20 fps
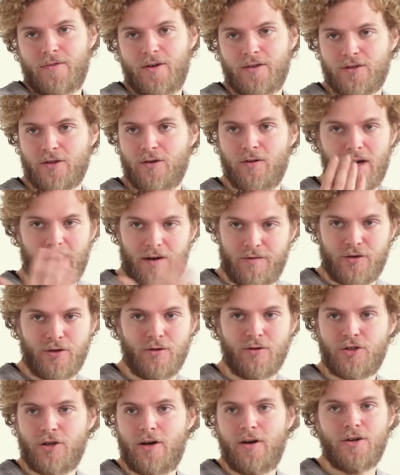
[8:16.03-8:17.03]
So after
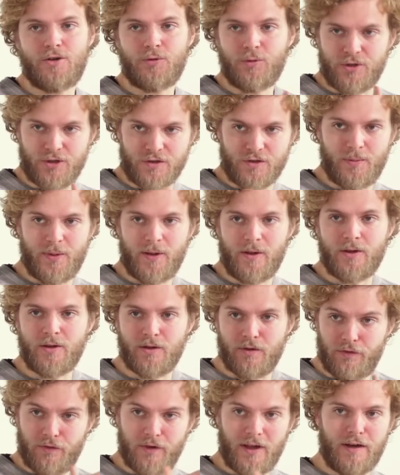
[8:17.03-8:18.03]
you charge, we just bill you
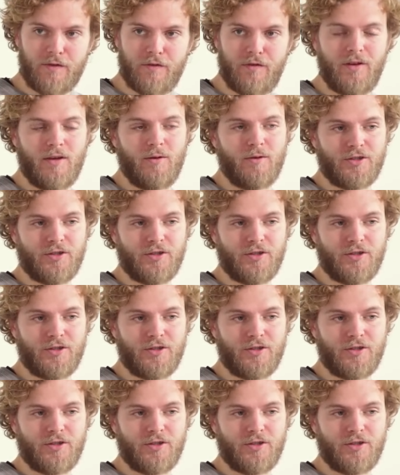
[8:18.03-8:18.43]
the flat fee,